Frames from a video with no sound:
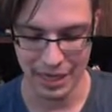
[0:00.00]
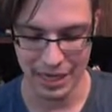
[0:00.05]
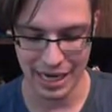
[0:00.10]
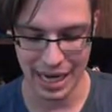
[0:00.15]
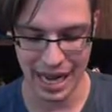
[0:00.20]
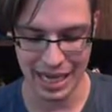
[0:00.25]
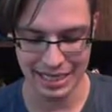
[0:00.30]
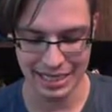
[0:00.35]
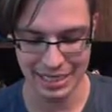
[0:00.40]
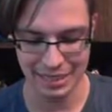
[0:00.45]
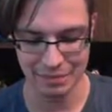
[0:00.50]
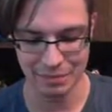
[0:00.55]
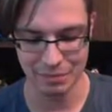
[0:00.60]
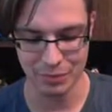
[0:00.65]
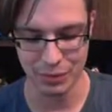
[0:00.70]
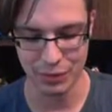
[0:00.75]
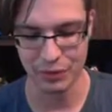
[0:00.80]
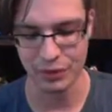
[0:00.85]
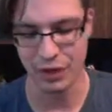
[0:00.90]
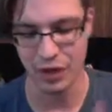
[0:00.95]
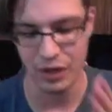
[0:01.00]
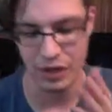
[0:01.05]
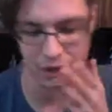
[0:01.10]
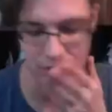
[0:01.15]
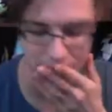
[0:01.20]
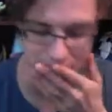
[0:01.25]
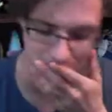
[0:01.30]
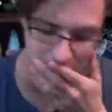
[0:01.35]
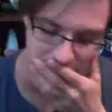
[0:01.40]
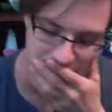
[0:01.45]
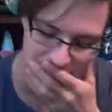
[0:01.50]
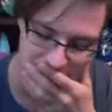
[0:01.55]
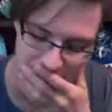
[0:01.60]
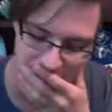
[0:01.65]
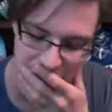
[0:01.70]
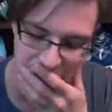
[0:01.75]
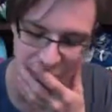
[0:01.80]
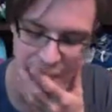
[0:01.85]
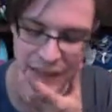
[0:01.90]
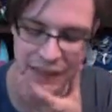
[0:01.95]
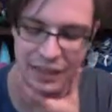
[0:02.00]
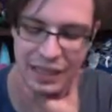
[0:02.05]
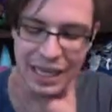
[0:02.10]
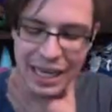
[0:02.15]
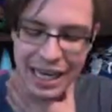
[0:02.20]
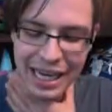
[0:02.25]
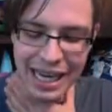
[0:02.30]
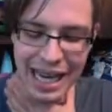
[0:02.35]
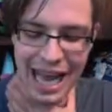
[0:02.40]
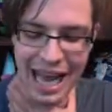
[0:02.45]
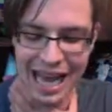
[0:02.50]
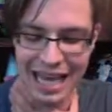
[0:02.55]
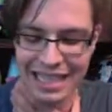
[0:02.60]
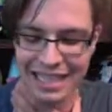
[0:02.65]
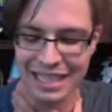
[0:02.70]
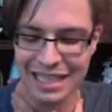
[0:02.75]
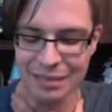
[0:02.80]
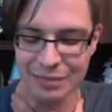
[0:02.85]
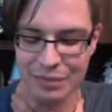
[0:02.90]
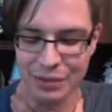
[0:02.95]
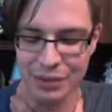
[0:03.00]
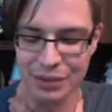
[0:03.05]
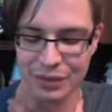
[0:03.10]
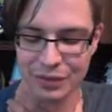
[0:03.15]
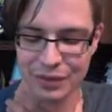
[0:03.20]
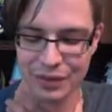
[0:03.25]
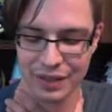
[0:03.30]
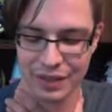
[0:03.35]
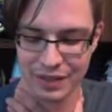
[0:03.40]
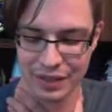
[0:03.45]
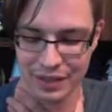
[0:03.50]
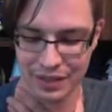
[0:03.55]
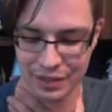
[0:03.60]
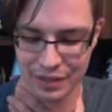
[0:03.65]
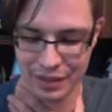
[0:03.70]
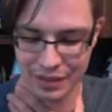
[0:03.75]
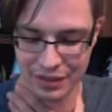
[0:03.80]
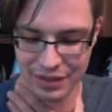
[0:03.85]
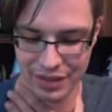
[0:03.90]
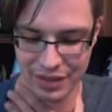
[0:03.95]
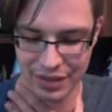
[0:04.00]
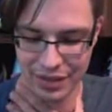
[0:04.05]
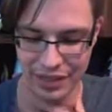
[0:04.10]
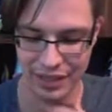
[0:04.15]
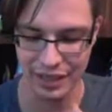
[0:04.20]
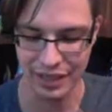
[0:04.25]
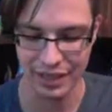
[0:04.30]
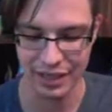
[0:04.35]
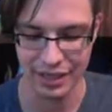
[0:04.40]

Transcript: has to move. It has to move. So here's the thing.